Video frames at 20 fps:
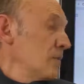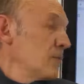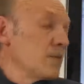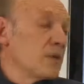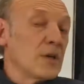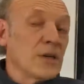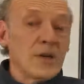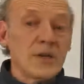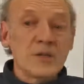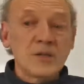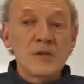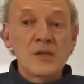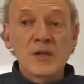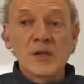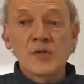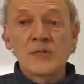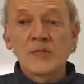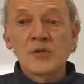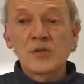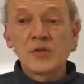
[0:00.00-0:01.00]
we had an
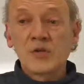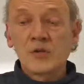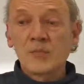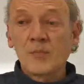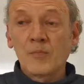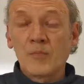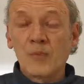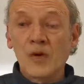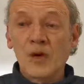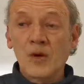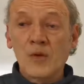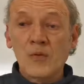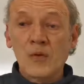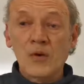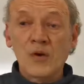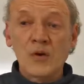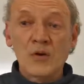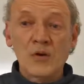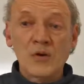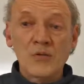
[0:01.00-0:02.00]
average
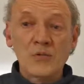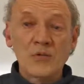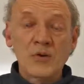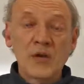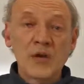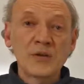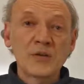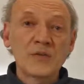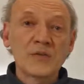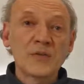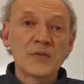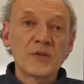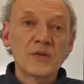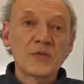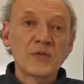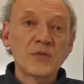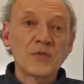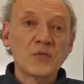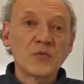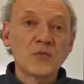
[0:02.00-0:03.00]
power of
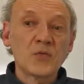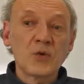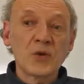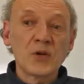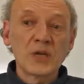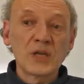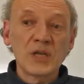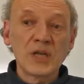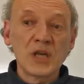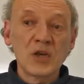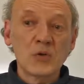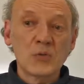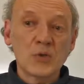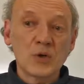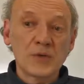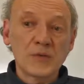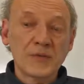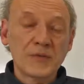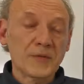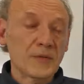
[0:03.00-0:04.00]
164
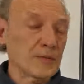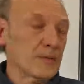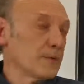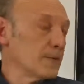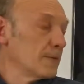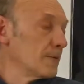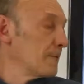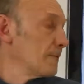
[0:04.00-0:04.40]
kilowatts.